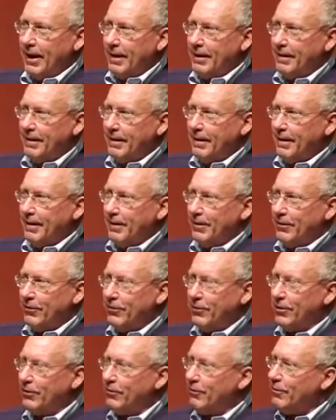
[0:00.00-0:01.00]
And
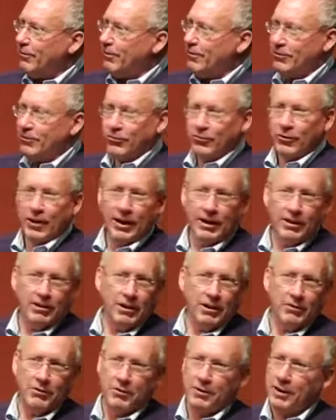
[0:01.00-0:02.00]
it's just the
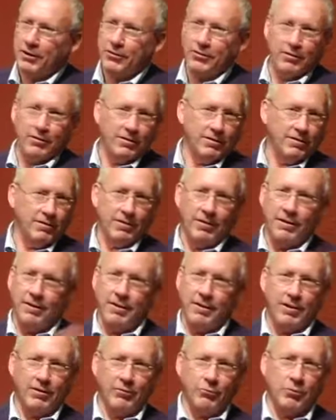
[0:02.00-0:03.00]
second introduction
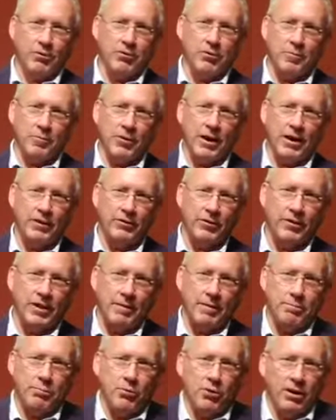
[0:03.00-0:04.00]
is worth the price of
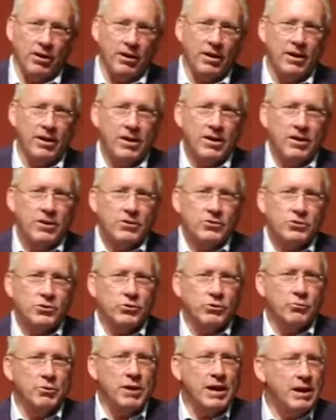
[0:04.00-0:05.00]
that book,
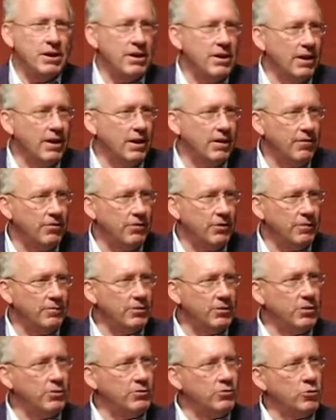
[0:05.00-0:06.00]
to read
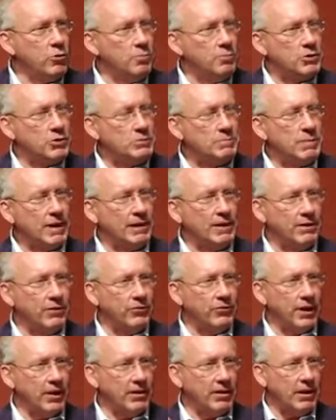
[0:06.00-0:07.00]
the two
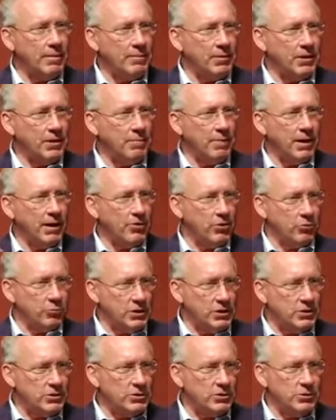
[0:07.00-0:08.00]
perspectives that are coming to bear, the
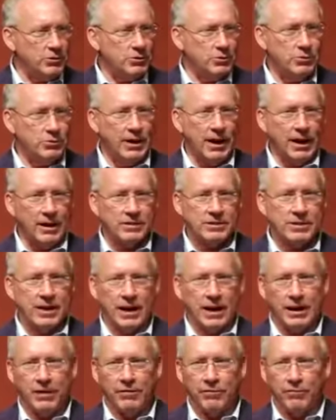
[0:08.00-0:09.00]
researcher who got a
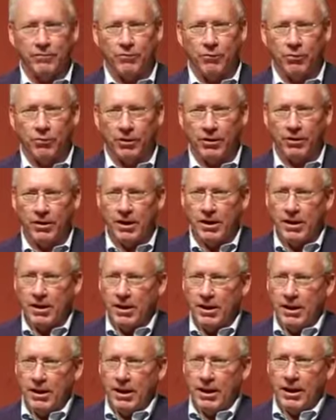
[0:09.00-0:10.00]
PsyD from Fuller
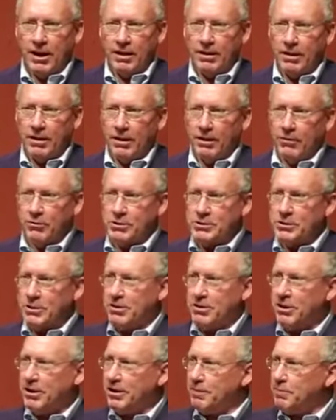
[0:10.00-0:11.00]
and a
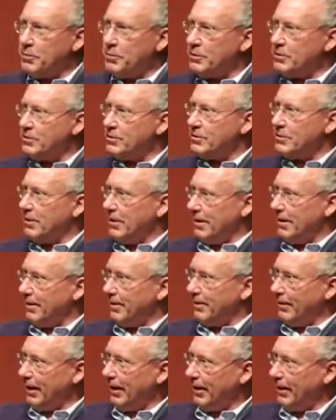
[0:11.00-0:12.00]
Christian therapist,
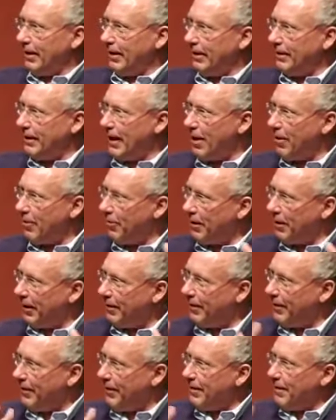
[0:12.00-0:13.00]
and how
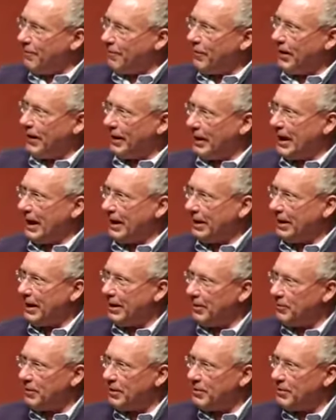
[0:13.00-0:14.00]
they finally came
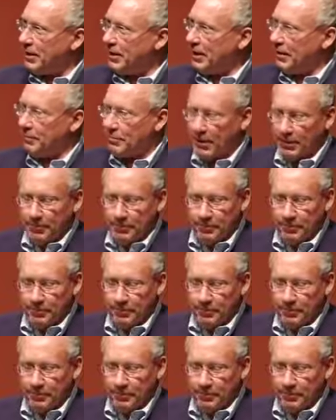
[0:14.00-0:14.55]
together at the end.